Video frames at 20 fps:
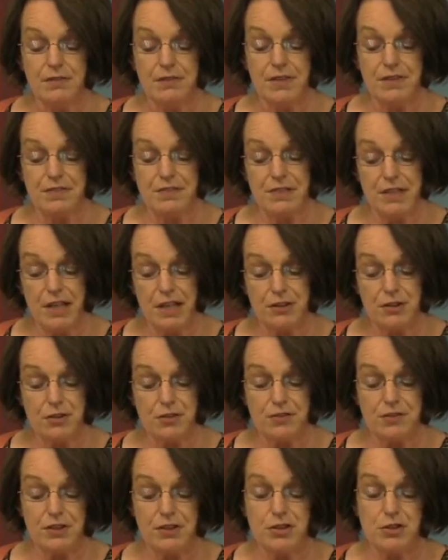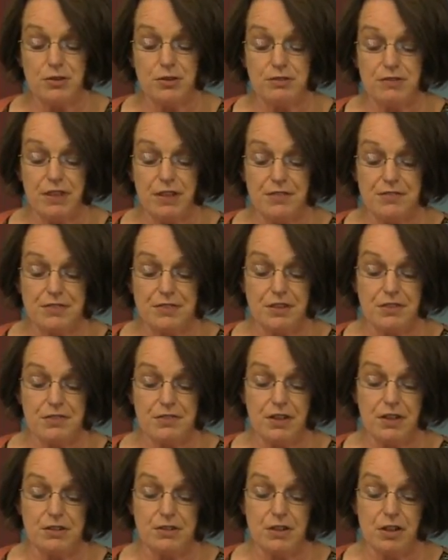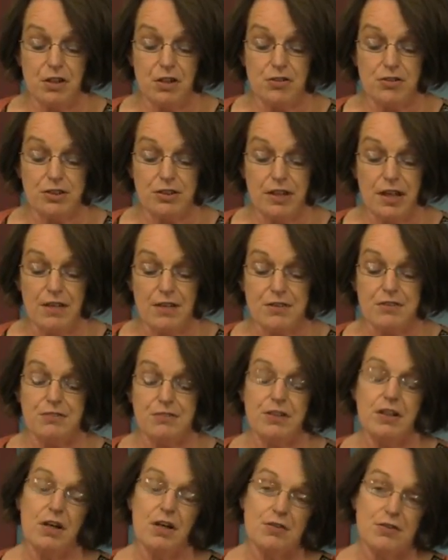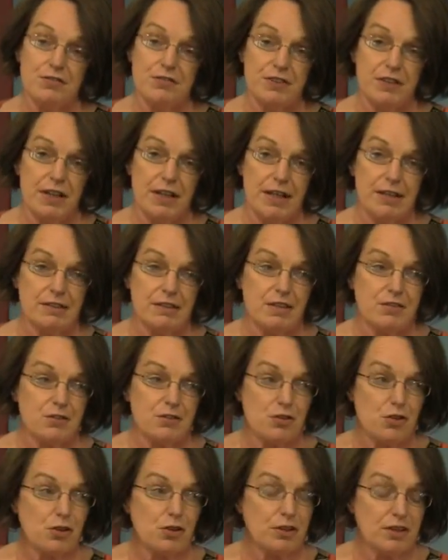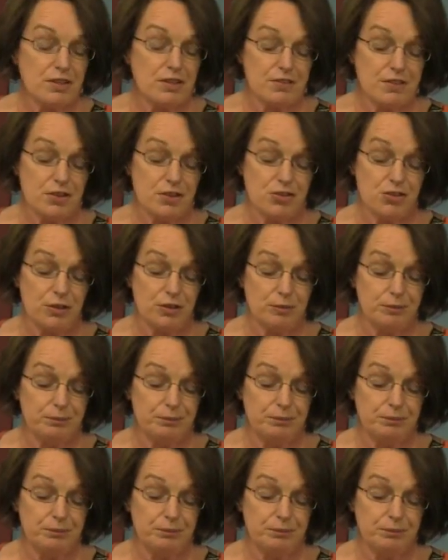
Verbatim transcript: This led us into investing Scientology as a philosophy and as an organisation.